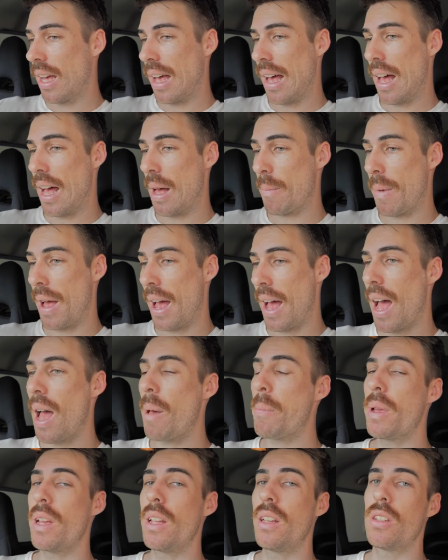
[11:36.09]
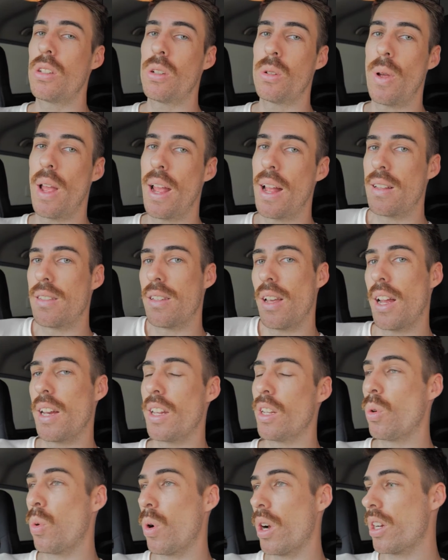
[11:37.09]
I'm happy to answer
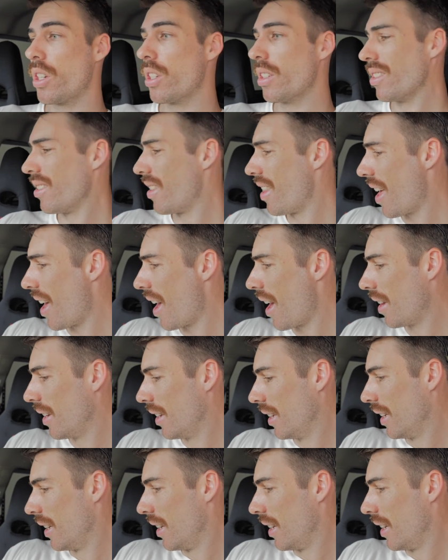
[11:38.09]
any questions there.